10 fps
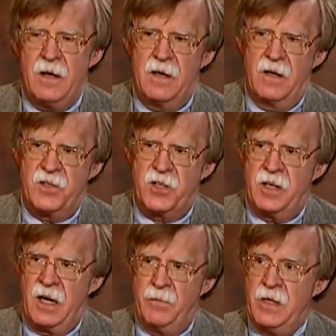
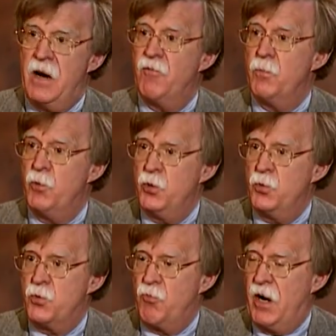Saddam never
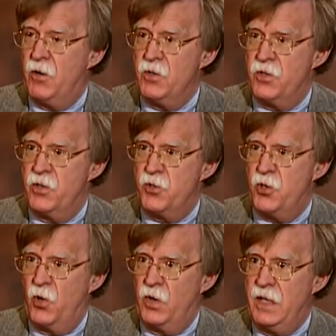produced records that
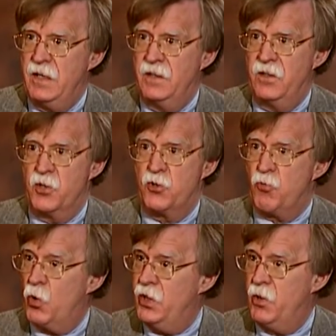showed he had
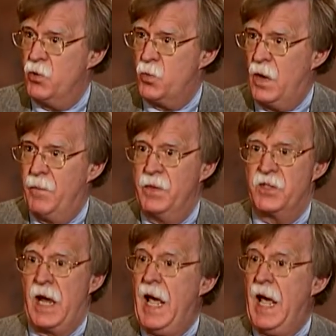destroyed those weapons